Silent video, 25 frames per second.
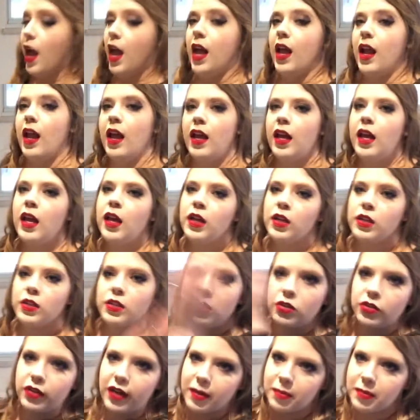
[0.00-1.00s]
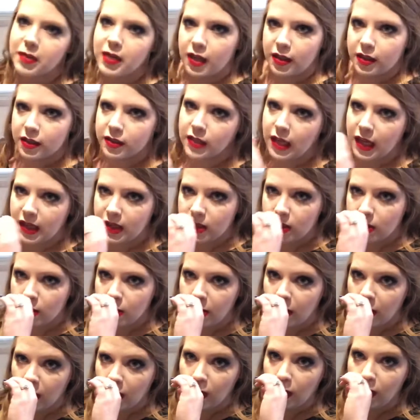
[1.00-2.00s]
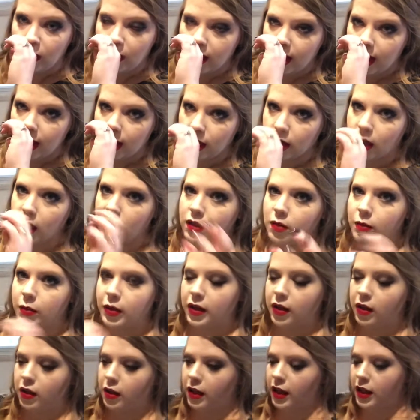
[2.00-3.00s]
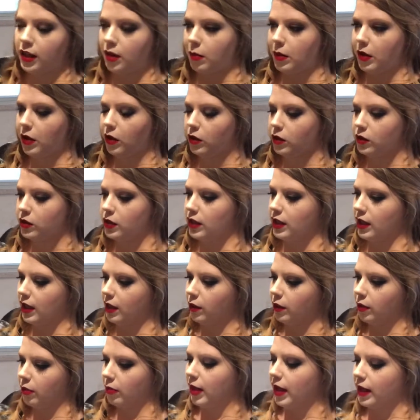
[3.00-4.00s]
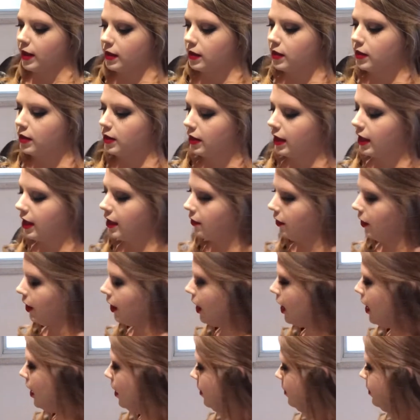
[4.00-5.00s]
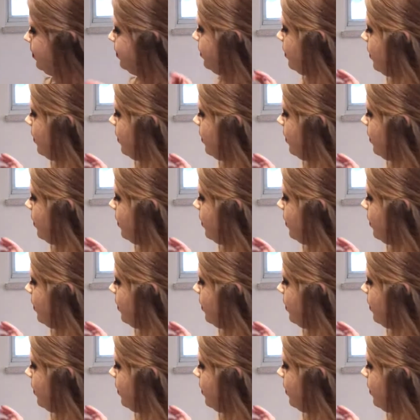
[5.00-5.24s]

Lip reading: And I scraped down the sides of the bowl and got the butter in the middle so that it would mix evenly.